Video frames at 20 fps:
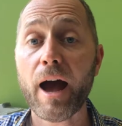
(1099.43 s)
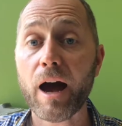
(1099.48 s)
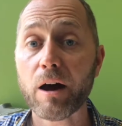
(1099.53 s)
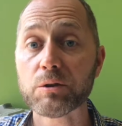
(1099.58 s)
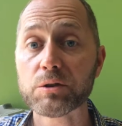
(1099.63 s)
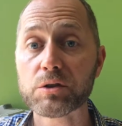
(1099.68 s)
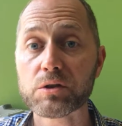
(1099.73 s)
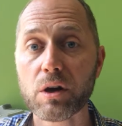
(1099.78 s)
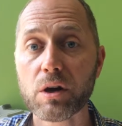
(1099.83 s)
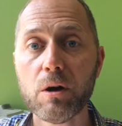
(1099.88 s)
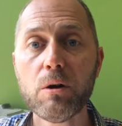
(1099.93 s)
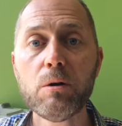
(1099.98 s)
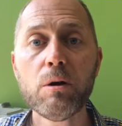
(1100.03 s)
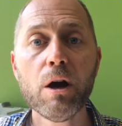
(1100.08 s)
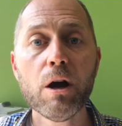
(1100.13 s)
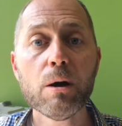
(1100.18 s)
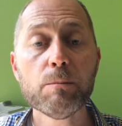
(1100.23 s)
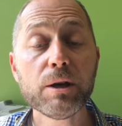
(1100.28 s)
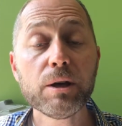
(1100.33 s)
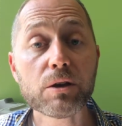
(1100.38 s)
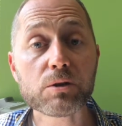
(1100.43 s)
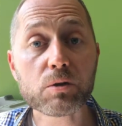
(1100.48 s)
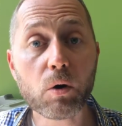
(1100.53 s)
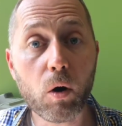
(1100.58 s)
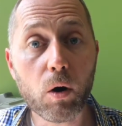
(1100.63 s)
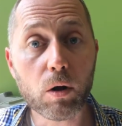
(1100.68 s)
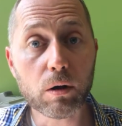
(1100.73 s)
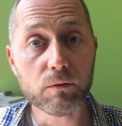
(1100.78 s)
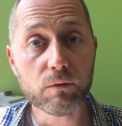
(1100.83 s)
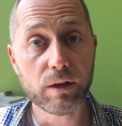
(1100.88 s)
How so? Because
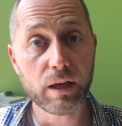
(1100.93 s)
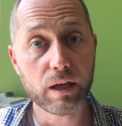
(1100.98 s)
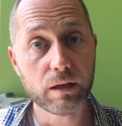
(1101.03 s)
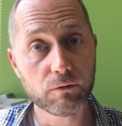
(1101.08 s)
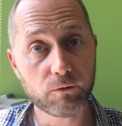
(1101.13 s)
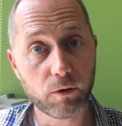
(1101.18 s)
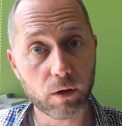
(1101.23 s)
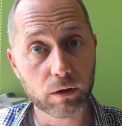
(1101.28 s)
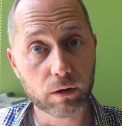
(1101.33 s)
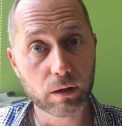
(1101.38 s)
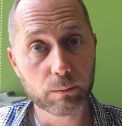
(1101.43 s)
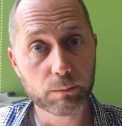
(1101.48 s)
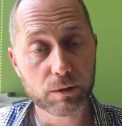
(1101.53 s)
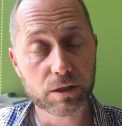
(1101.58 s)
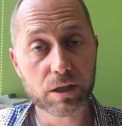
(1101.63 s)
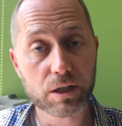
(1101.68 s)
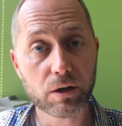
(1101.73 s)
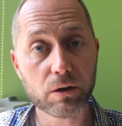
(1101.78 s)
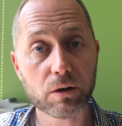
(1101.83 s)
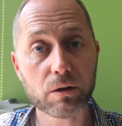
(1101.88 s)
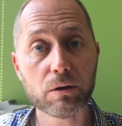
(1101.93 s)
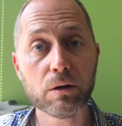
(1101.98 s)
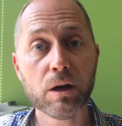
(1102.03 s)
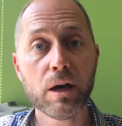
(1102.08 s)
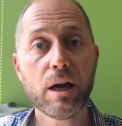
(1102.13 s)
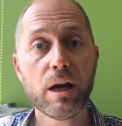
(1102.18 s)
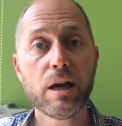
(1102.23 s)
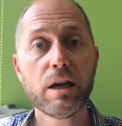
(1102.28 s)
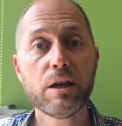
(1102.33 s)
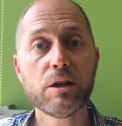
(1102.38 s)
all of the infalling material
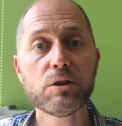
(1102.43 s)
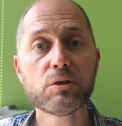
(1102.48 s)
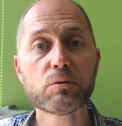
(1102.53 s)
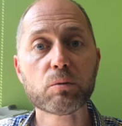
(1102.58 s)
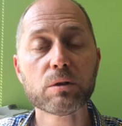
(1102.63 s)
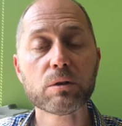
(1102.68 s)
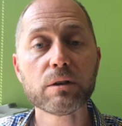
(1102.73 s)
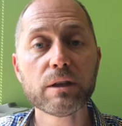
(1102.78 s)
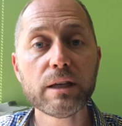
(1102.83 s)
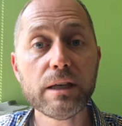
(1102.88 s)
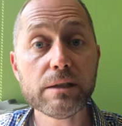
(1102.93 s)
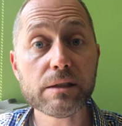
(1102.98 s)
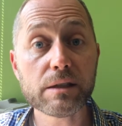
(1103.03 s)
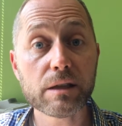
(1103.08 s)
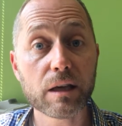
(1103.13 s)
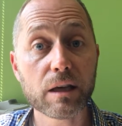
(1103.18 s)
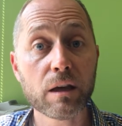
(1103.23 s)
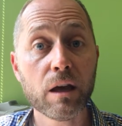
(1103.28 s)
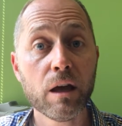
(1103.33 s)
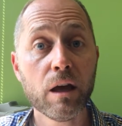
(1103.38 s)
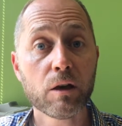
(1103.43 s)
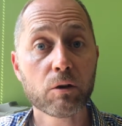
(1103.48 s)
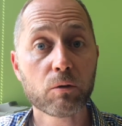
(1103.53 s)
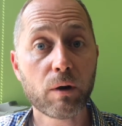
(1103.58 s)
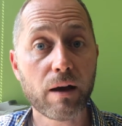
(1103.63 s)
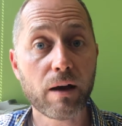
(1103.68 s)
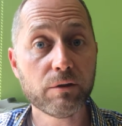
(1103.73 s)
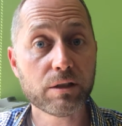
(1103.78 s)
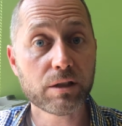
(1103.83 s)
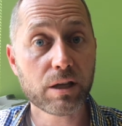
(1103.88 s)
is releasing
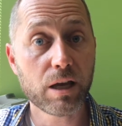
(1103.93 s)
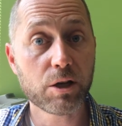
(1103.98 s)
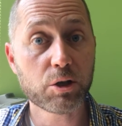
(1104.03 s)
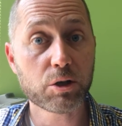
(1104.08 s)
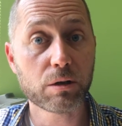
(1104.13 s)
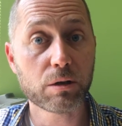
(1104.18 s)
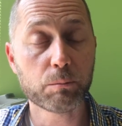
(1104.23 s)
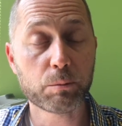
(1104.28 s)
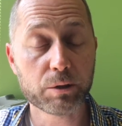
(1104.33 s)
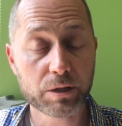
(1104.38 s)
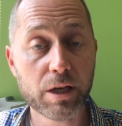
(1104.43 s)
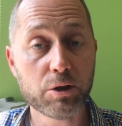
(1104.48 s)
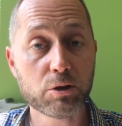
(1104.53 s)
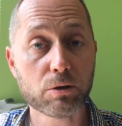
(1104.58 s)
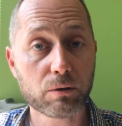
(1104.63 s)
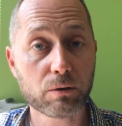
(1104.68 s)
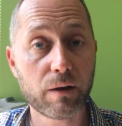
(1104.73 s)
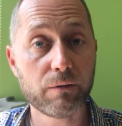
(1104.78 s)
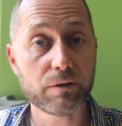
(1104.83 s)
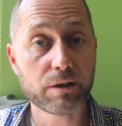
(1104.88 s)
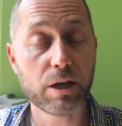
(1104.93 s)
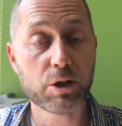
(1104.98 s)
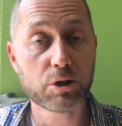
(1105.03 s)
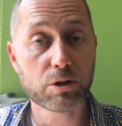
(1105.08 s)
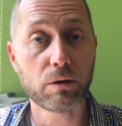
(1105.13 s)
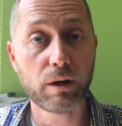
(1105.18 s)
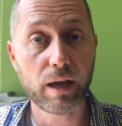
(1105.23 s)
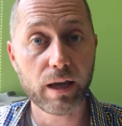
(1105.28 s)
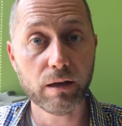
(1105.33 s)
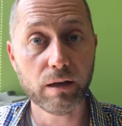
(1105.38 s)
potential
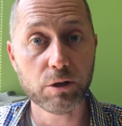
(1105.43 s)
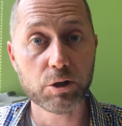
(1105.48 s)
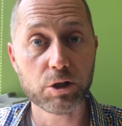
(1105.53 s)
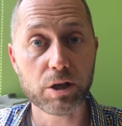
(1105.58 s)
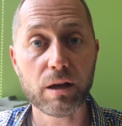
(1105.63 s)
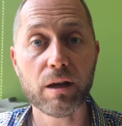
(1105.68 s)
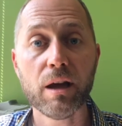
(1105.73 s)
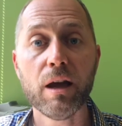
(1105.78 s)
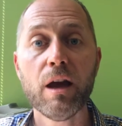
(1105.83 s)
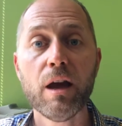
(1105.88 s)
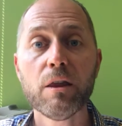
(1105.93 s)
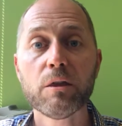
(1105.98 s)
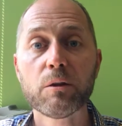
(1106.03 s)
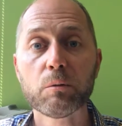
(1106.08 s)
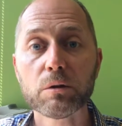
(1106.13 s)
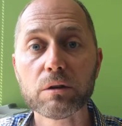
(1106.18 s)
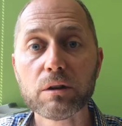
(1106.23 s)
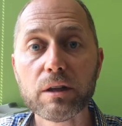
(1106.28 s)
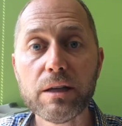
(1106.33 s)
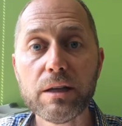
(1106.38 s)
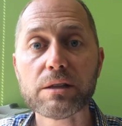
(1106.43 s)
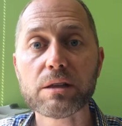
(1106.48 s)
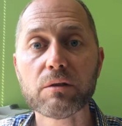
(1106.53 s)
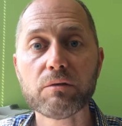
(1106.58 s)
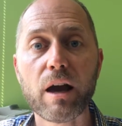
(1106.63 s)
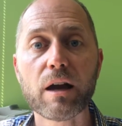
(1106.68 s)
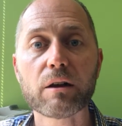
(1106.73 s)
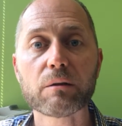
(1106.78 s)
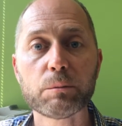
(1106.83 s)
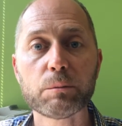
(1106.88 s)
gravitational energy. The release
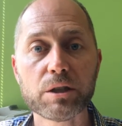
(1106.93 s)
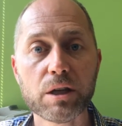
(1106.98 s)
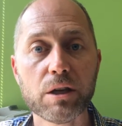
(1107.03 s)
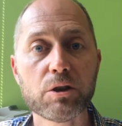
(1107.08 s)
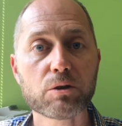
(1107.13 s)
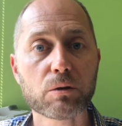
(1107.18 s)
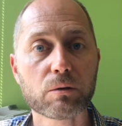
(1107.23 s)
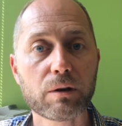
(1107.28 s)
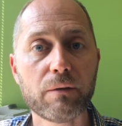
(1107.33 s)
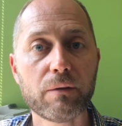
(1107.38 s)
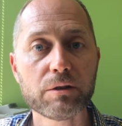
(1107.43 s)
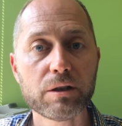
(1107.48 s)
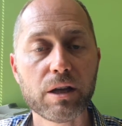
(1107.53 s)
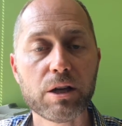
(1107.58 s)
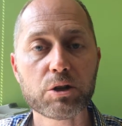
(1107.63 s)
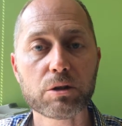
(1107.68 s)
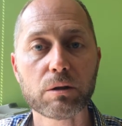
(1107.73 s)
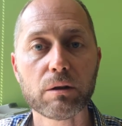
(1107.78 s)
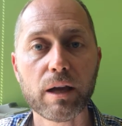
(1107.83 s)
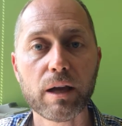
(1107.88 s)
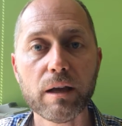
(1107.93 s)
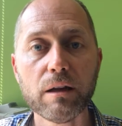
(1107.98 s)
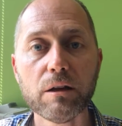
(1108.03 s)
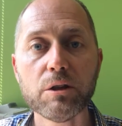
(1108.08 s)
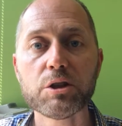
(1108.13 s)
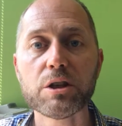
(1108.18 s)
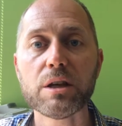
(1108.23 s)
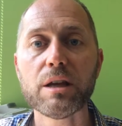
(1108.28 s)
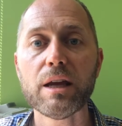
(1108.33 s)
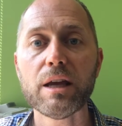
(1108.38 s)
of that potential gravitational
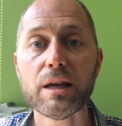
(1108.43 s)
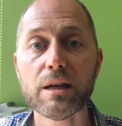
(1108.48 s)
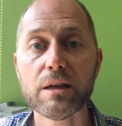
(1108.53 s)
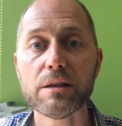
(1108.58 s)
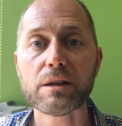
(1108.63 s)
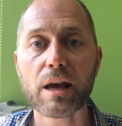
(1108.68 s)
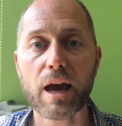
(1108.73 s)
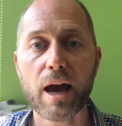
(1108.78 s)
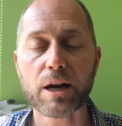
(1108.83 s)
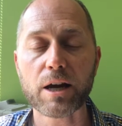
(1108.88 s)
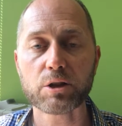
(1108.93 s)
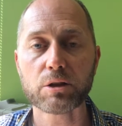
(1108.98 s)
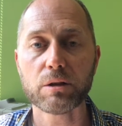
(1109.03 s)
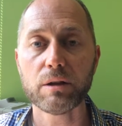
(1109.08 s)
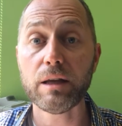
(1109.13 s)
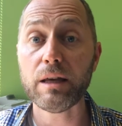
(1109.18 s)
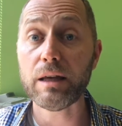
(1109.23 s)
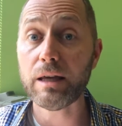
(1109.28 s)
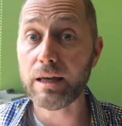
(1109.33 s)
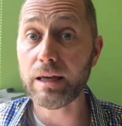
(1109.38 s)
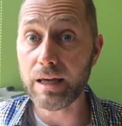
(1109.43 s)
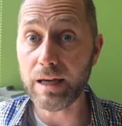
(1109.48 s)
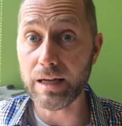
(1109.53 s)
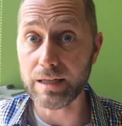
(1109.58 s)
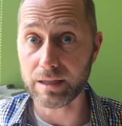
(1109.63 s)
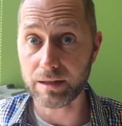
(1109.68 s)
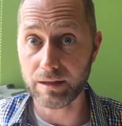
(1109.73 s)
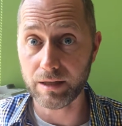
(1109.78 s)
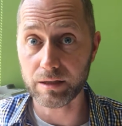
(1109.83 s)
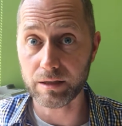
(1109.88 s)
energy is actually
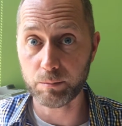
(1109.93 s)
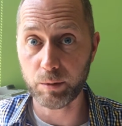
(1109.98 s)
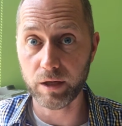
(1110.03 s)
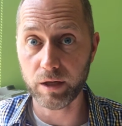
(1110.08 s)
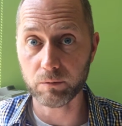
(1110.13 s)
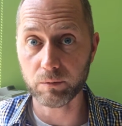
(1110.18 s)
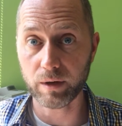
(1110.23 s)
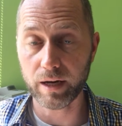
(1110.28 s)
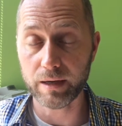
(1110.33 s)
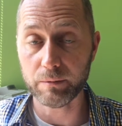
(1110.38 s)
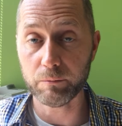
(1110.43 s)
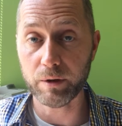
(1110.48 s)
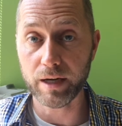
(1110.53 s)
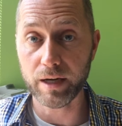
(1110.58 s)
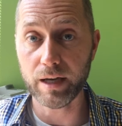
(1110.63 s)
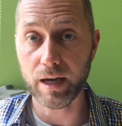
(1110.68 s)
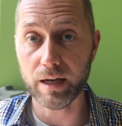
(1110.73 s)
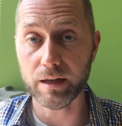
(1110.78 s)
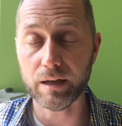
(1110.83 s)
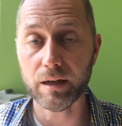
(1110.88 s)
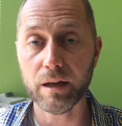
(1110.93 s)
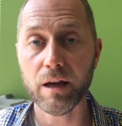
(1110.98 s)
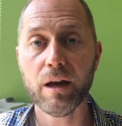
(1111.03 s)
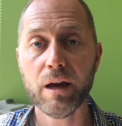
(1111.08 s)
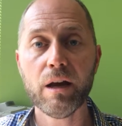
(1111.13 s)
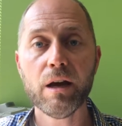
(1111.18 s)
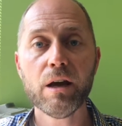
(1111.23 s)
heat that's being radiated.